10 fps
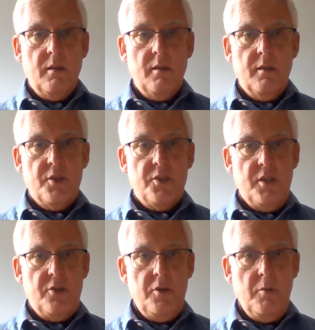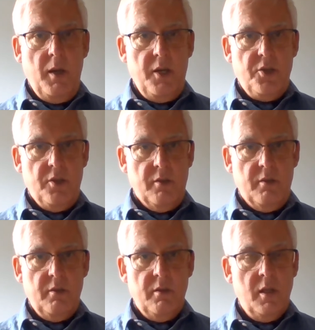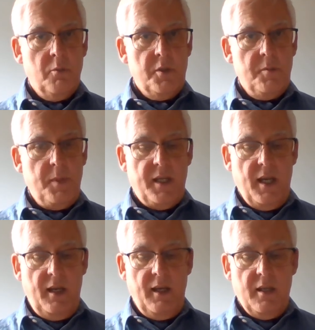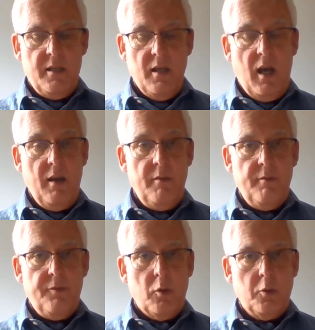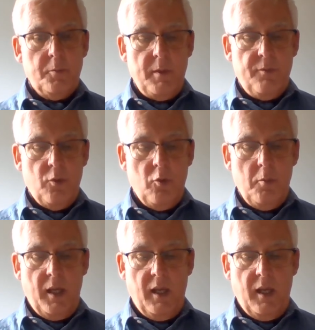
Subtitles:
The situation was beginning to unfold before me.